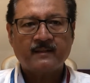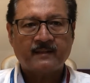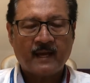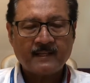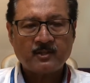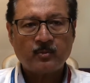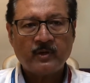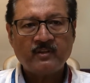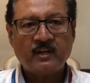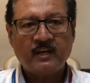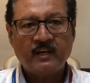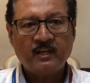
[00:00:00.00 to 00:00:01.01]
that's when
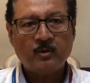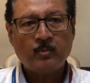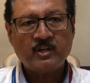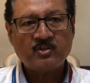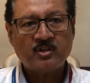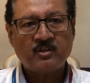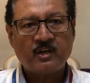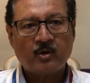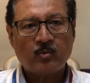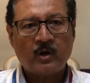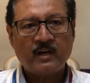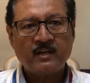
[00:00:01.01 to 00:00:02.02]
the intervention
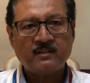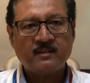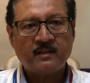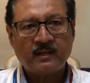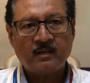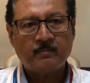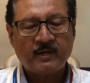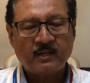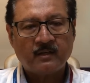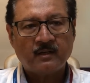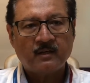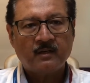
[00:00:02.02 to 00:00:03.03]
required is a little bit